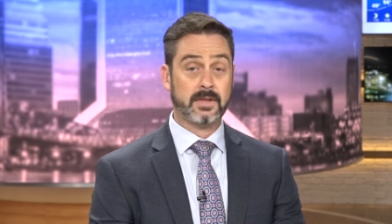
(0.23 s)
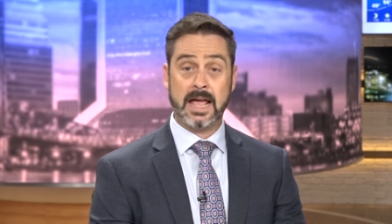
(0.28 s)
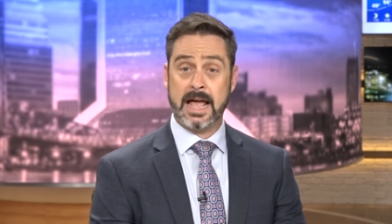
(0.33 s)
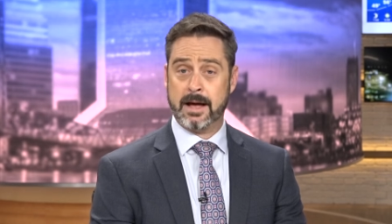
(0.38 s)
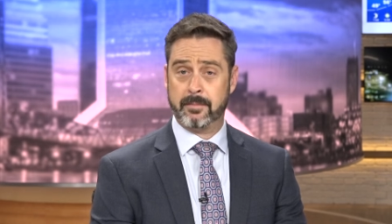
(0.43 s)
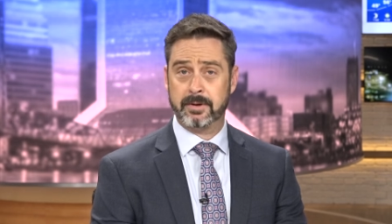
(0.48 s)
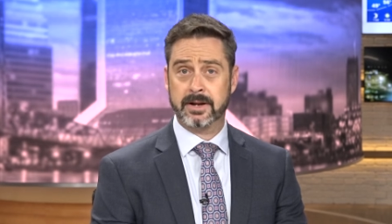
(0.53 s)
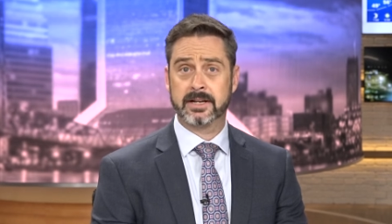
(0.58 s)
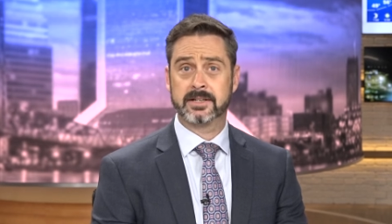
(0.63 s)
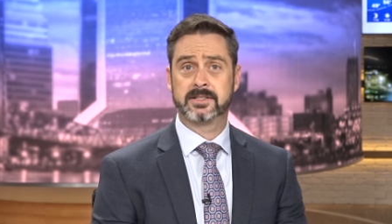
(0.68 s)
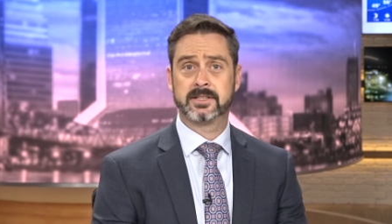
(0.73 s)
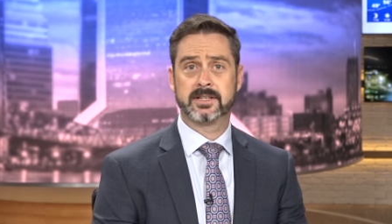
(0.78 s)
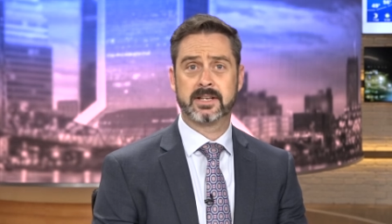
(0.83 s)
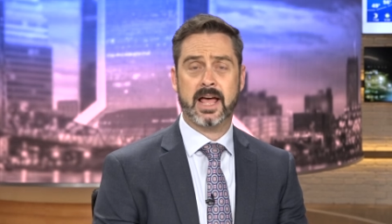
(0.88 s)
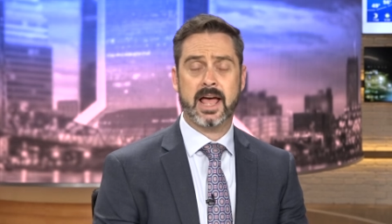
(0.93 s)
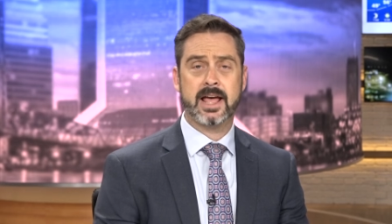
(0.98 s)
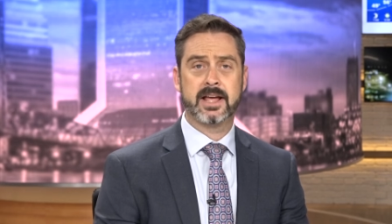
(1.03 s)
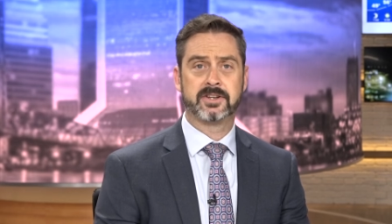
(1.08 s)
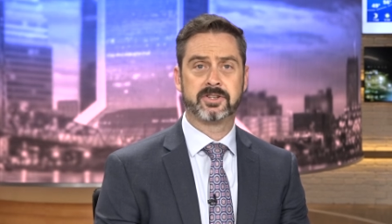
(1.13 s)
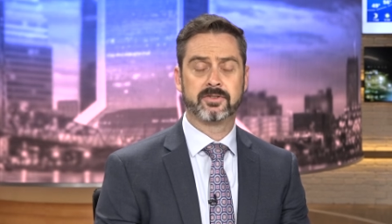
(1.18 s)
happening
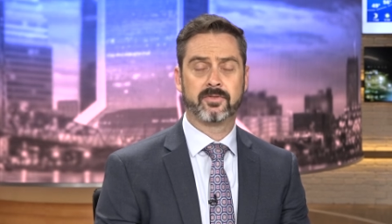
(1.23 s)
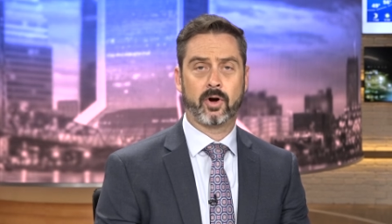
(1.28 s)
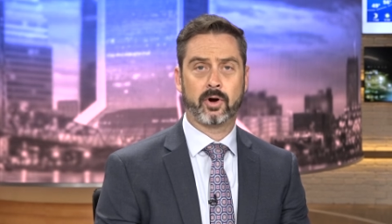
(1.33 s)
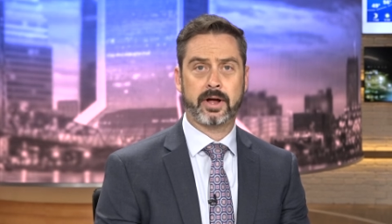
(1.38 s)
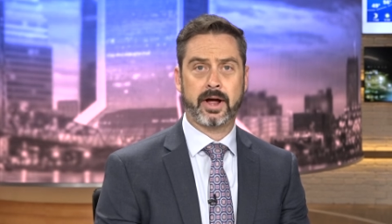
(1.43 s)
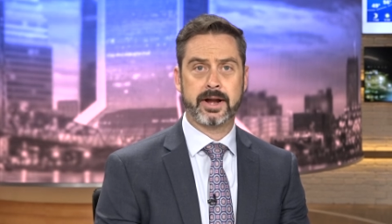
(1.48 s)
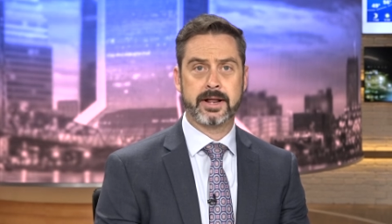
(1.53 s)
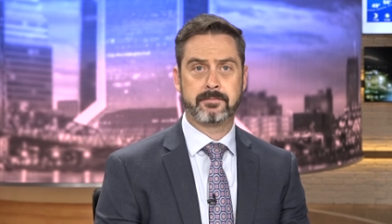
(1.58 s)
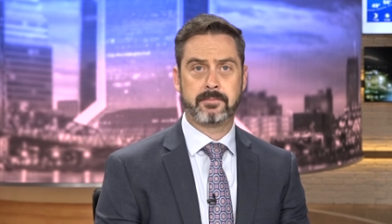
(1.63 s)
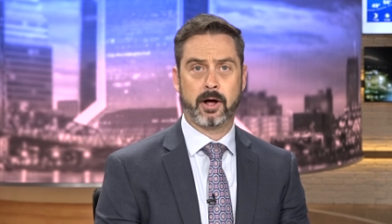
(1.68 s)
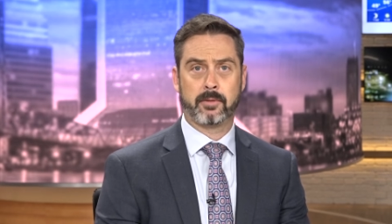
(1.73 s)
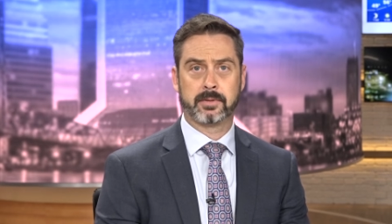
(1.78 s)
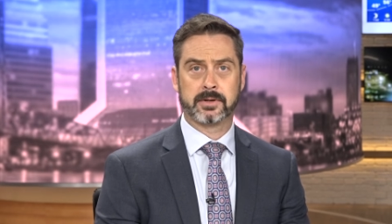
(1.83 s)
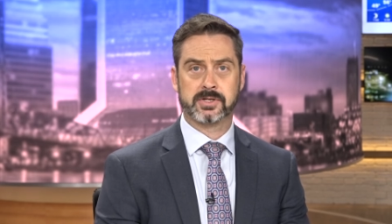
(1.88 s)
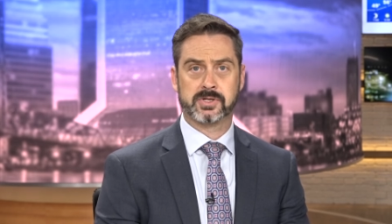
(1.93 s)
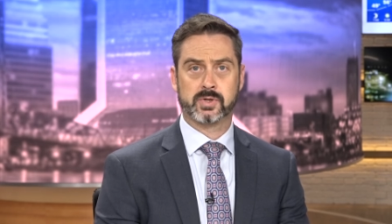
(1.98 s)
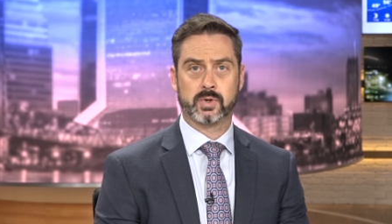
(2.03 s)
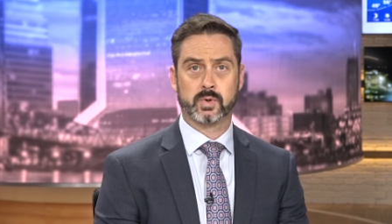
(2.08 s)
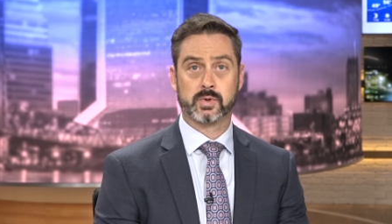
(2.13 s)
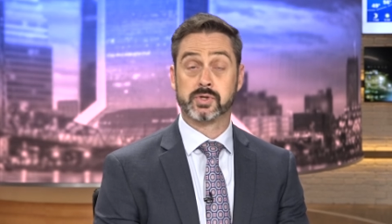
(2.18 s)
today Duval County
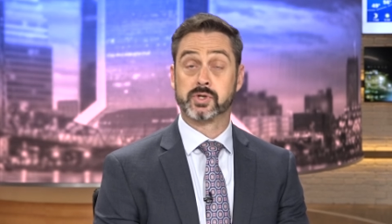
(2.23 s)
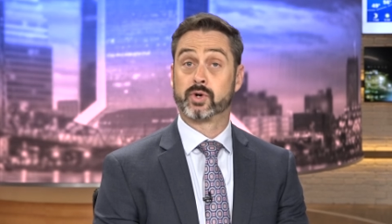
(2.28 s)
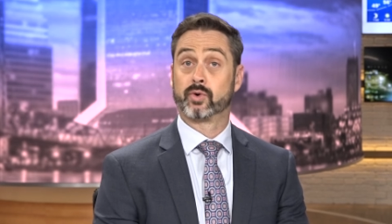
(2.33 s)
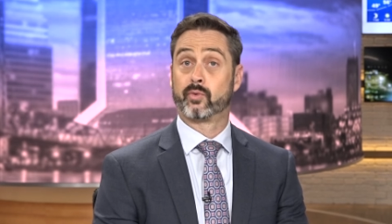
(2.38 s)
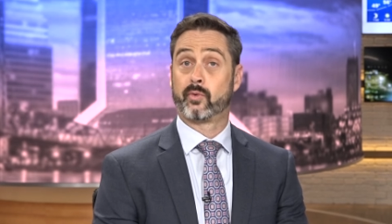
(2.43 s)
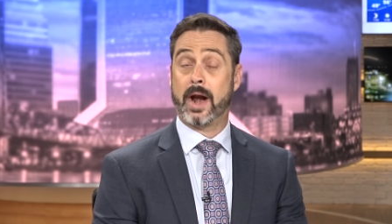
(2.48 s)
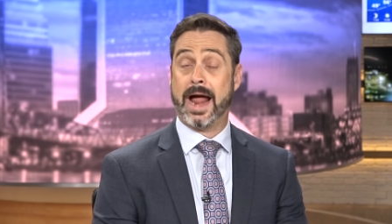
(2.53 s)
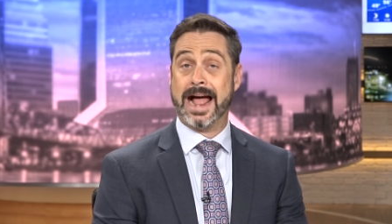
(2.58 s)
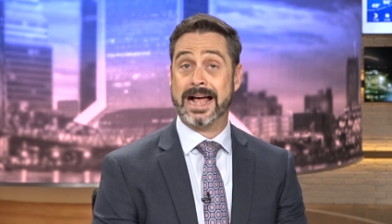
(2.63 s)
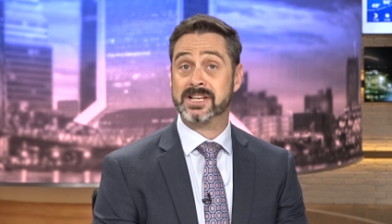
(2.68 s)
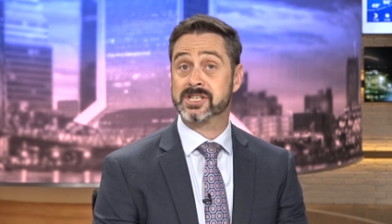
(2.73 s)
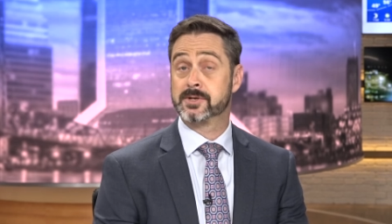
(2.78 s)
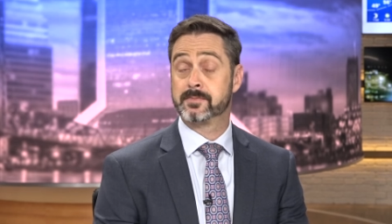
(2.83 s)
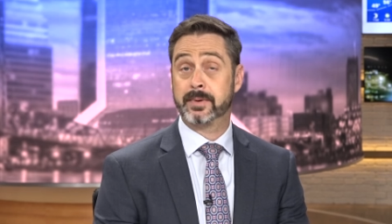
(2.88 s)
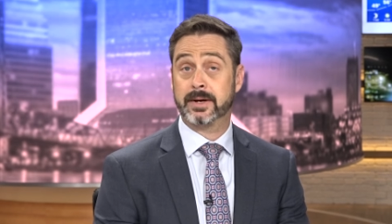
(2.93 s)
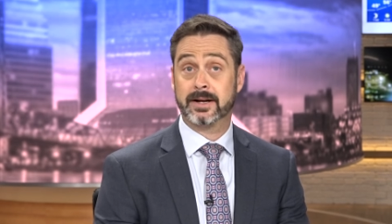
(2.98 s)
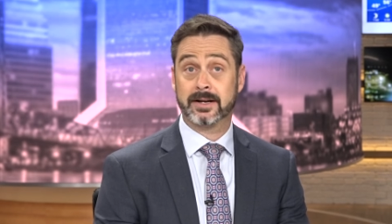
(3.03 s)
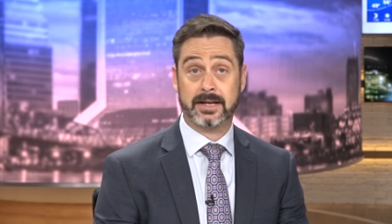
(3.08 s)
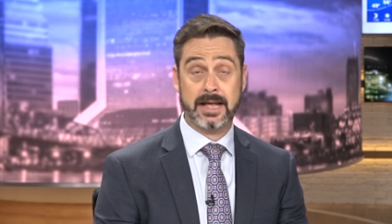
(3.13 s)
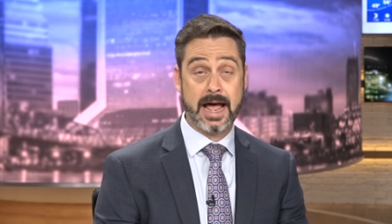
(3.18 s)
Public Schools
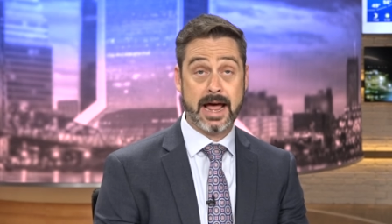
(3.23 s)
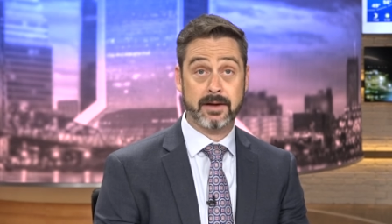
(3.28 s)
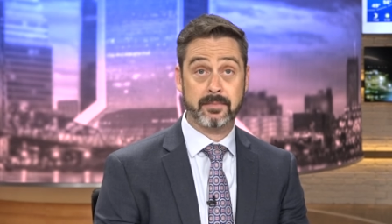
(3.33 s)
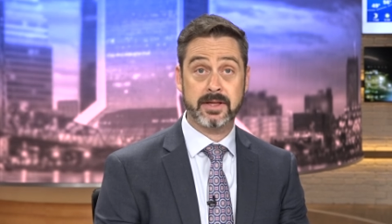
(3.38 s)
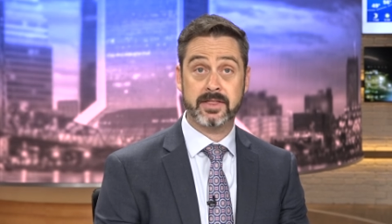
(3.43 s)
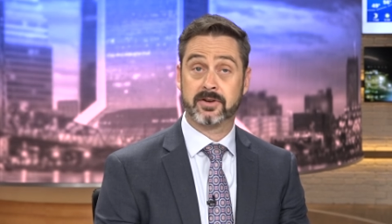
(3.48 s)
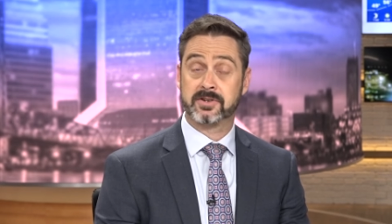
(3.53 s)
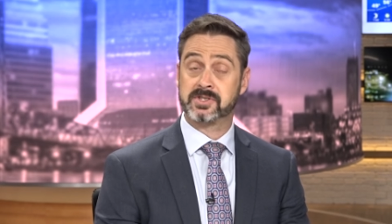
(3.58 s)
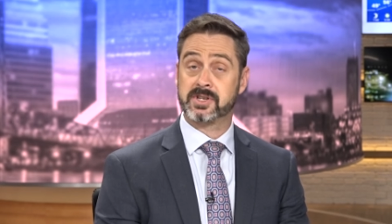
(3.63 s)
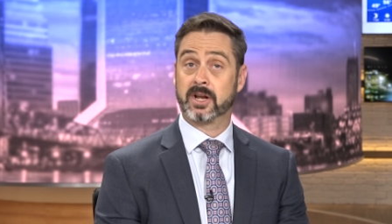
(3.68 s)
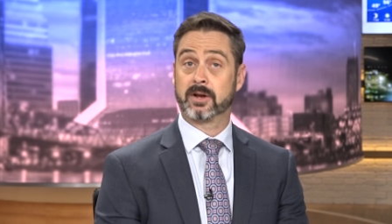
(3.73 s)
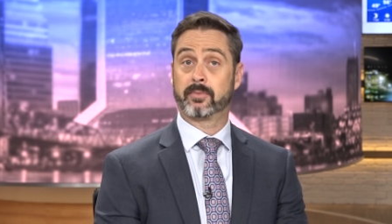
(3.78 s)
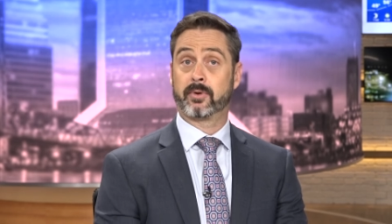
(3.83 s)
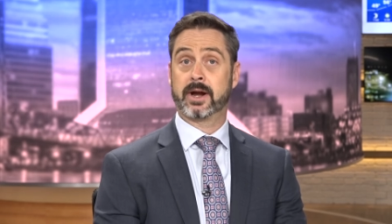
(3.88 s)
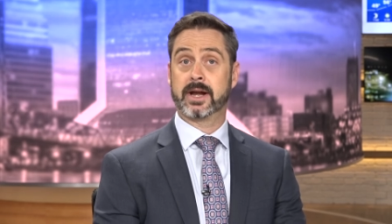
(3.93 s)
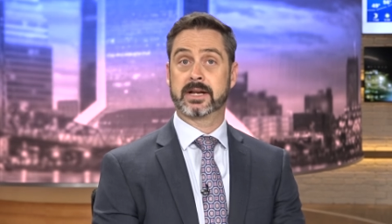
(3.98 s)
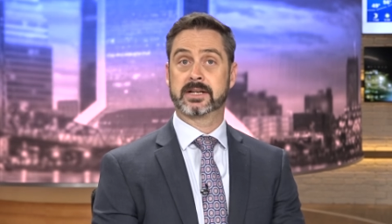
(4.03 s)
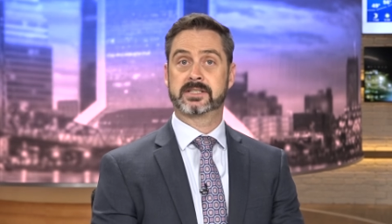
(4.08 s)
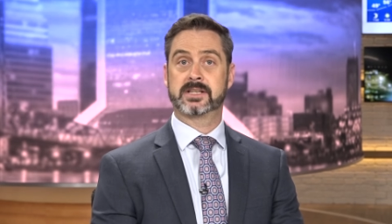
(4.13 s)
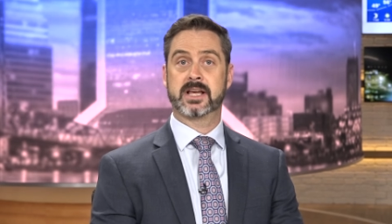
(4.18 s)
GRASP Academy. They're
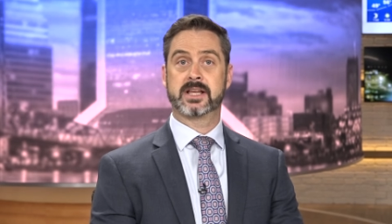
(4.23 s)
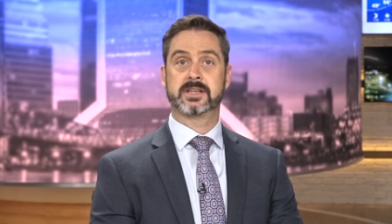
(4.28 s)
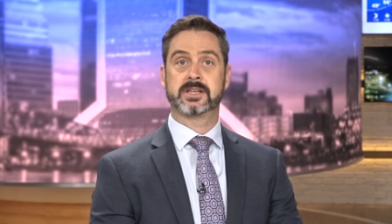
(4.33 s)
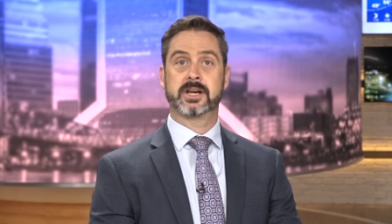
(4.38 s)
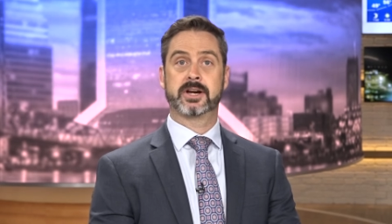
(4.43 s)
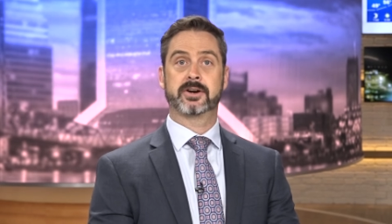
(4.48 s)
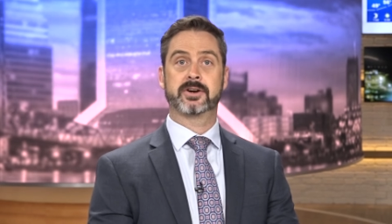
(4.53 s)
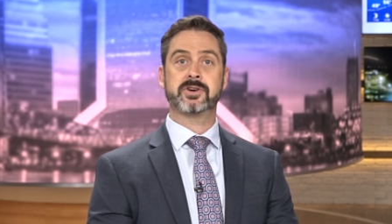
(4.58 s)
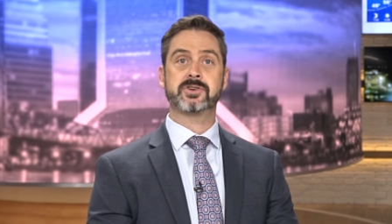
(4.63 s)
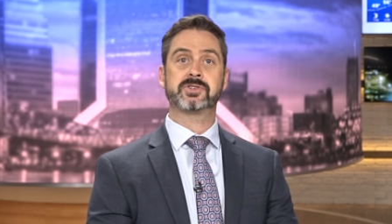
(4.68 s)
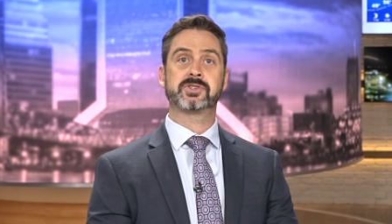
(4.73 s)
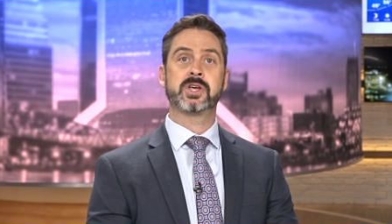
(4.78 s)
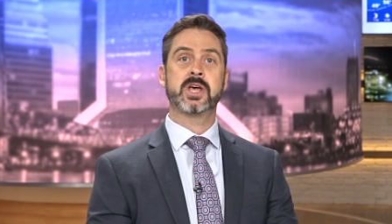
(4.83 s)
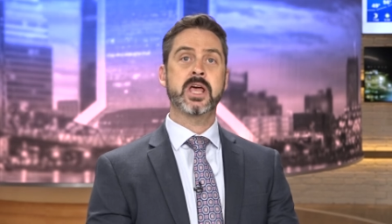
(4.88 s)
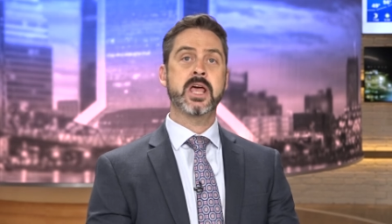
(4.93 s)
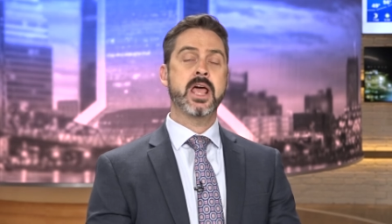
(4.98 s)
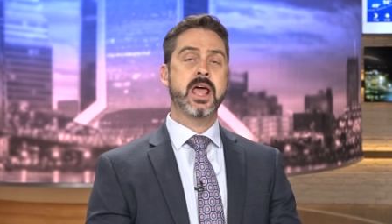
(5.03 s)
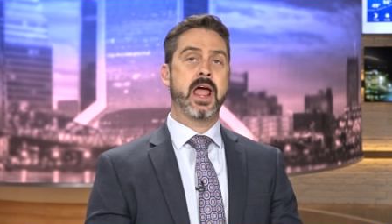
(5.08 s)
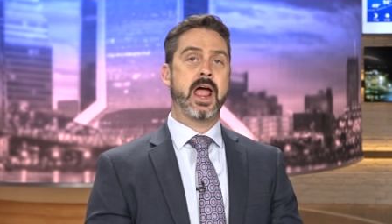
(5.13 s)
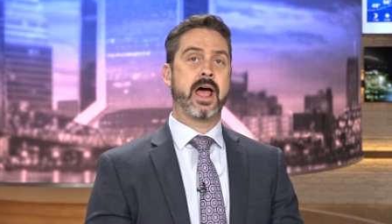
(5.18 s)
celebrating 10 years,
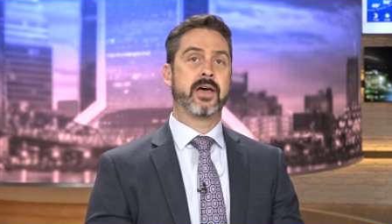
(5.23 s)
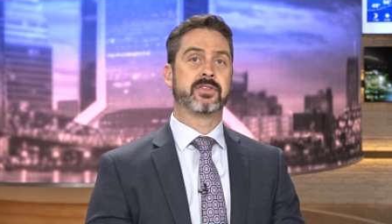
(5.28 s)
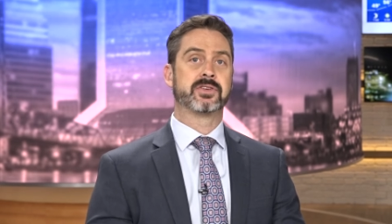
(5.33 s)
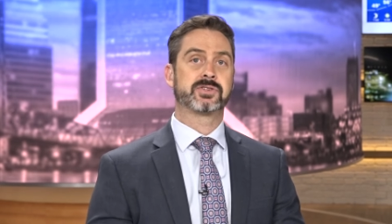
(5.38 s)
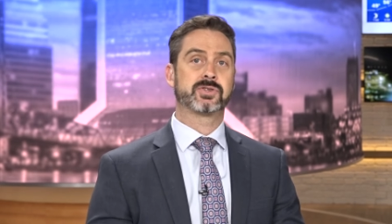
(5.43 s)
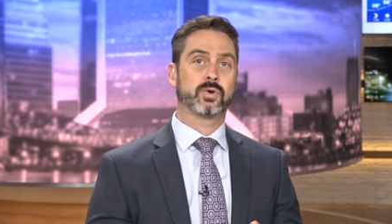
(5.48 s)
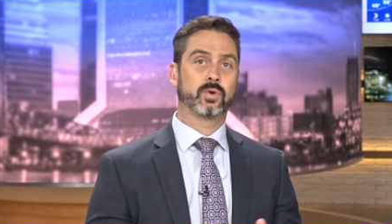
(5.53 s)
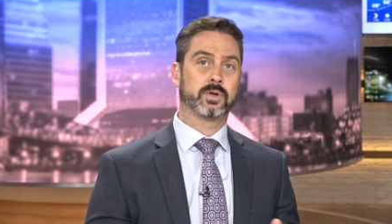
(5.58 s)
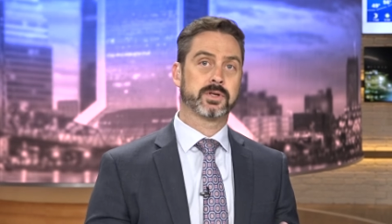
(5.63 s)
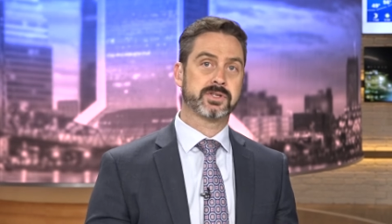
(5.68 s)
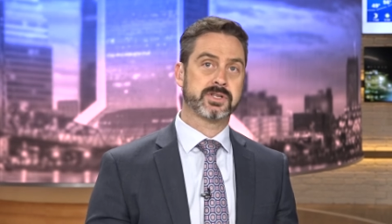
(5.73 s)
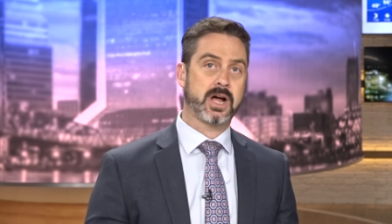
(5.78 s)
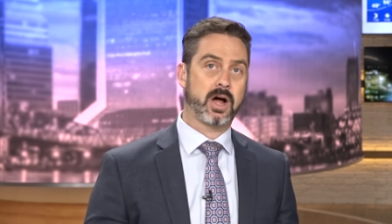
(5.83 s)
and the school is